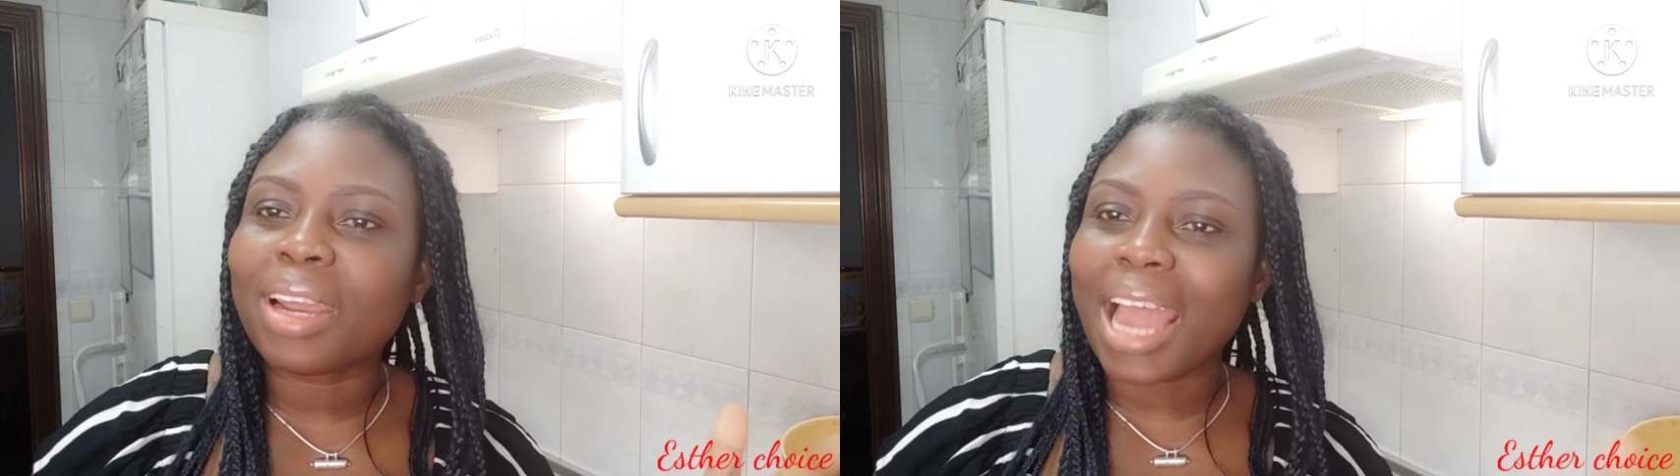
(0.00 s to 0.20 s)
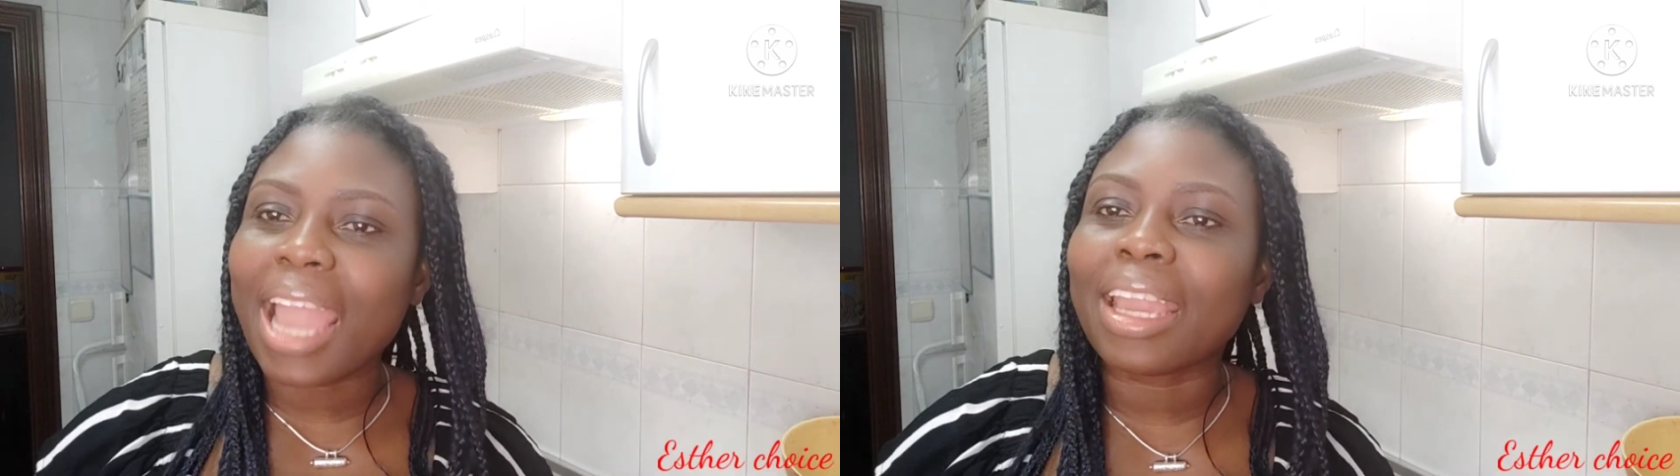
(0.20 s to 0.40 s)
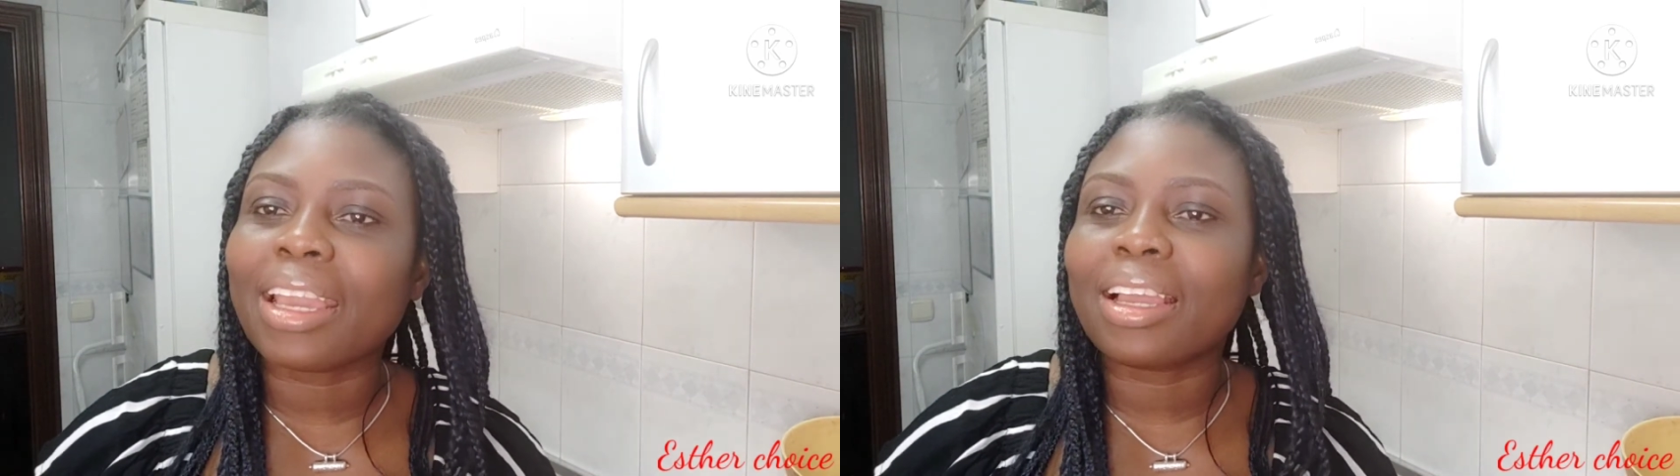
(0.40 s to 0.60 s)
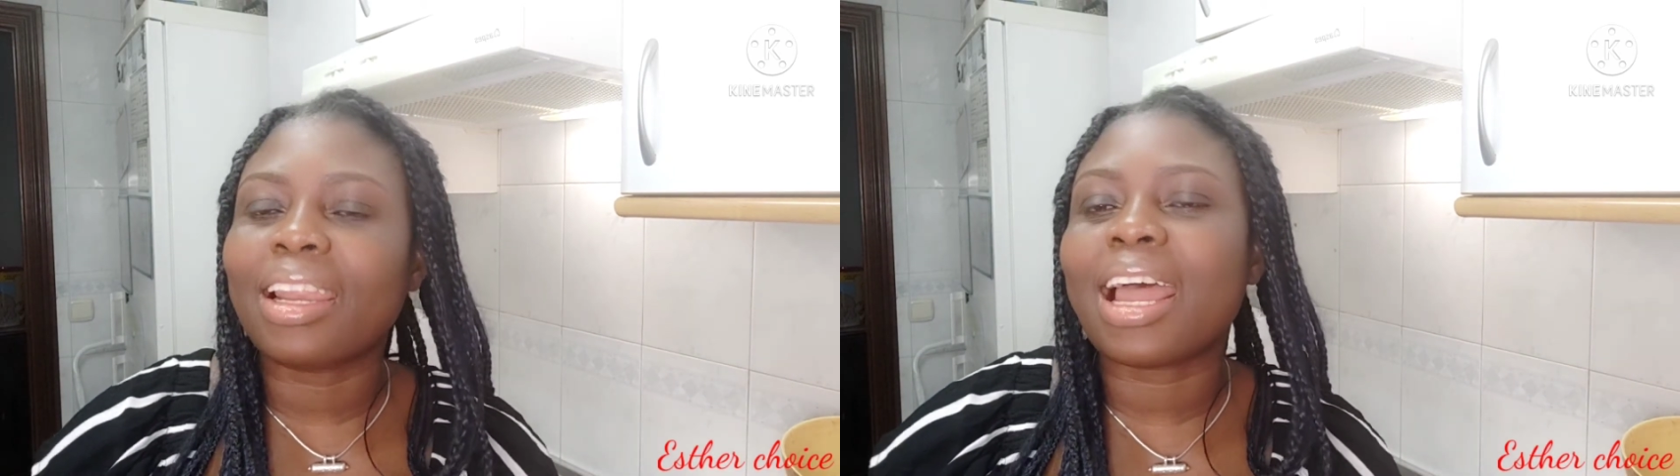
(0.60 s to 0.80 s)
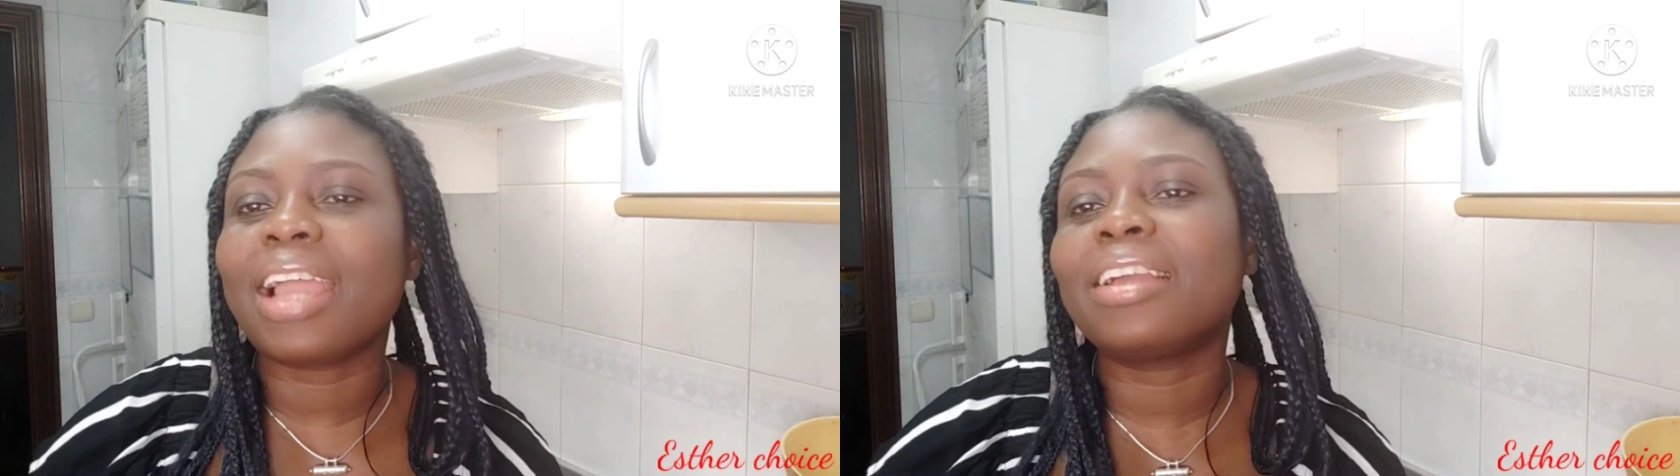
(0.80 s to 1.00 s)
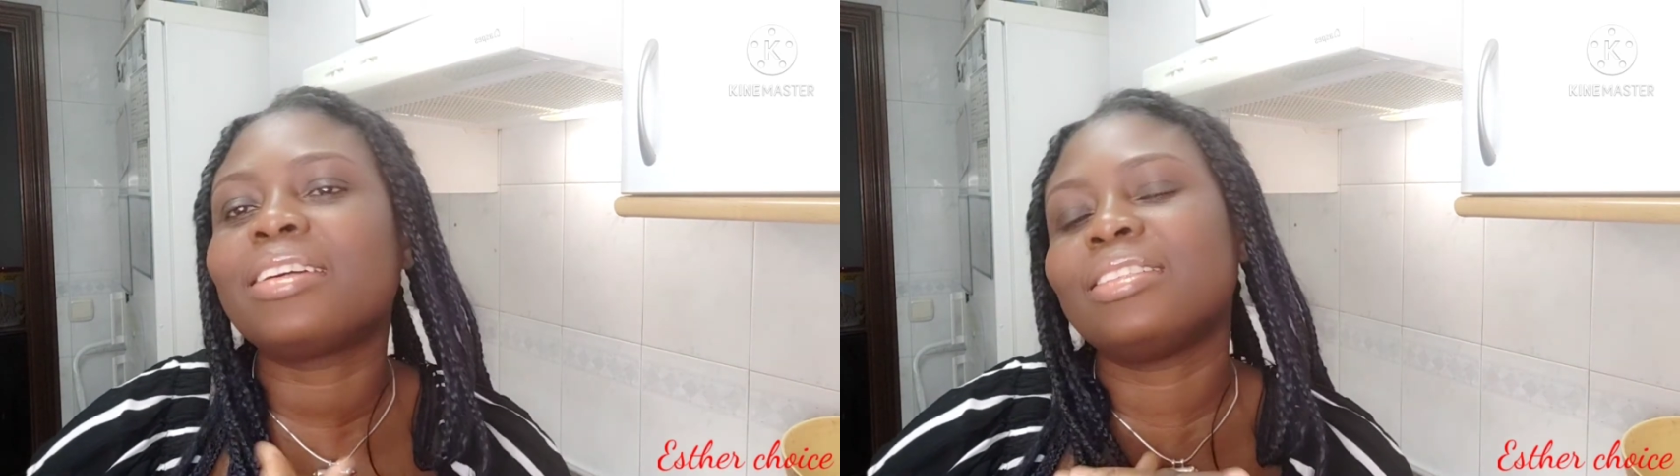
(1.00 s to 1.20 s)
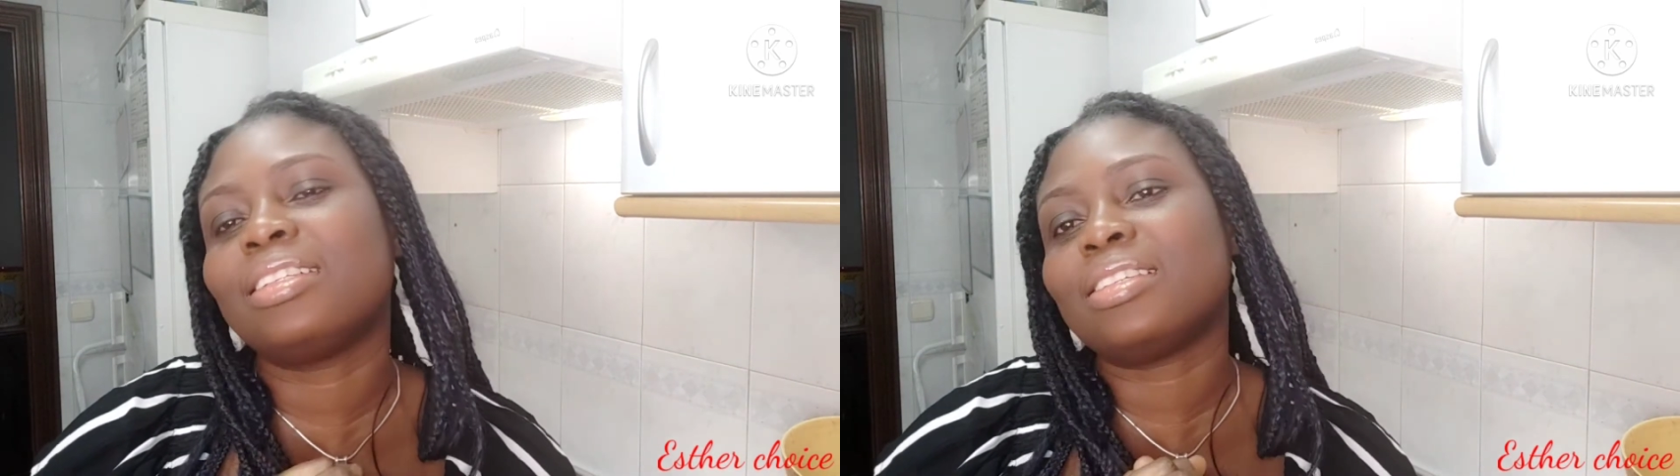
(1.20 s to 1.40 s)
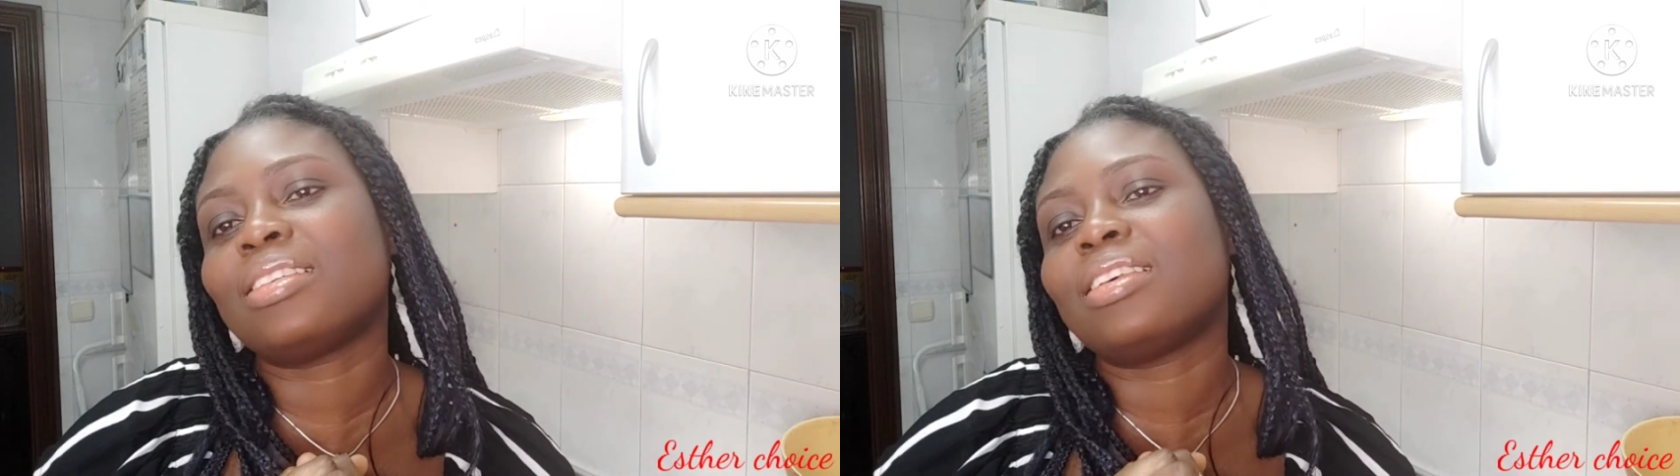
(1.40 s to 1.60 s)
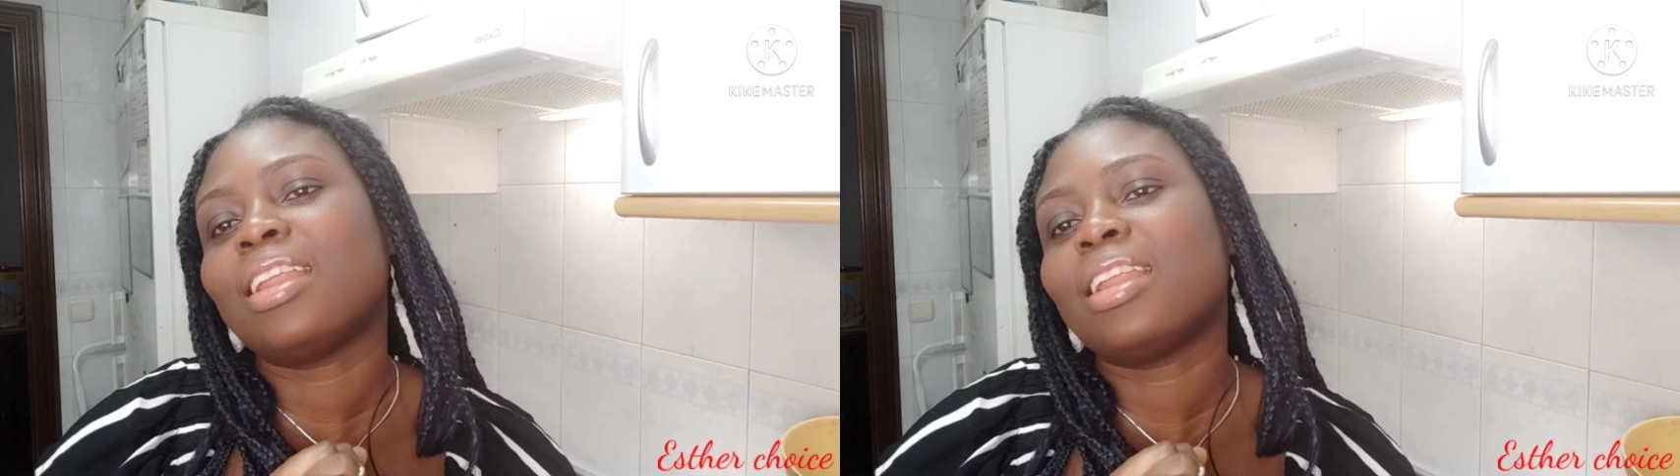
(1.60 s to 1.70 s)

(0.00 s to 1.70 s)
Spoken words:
like this.